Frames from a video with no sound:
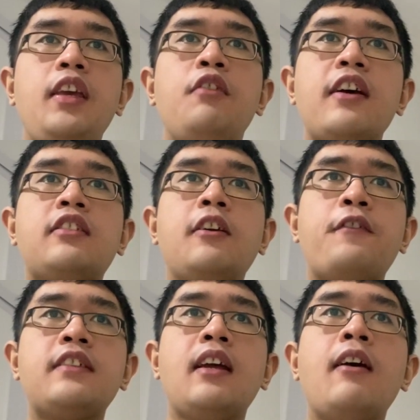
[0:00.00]
It was the
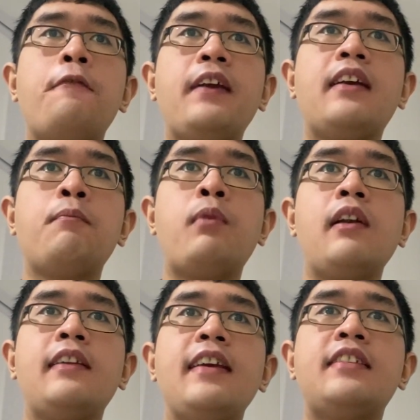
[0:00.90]
first time a figure put
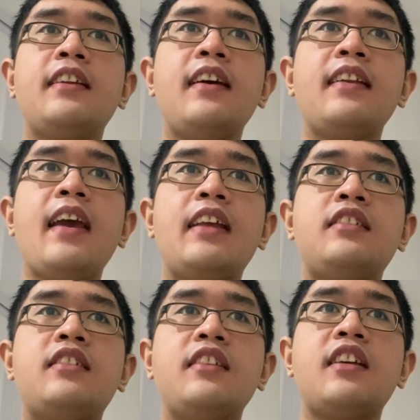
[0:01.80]
on the incident and
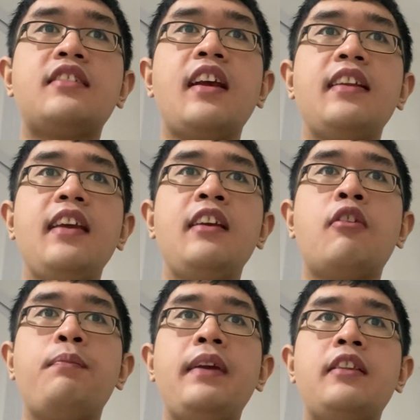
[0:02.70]
suggested it
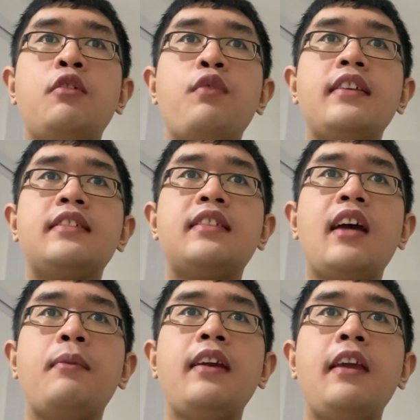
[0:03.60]
could be the worst
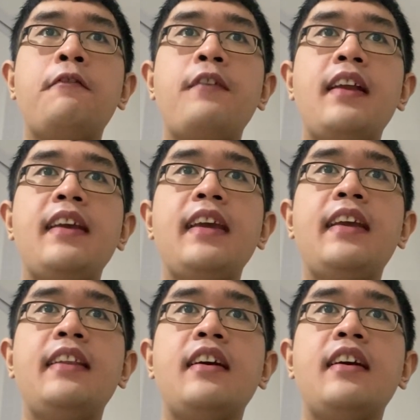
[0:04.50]
cyber event in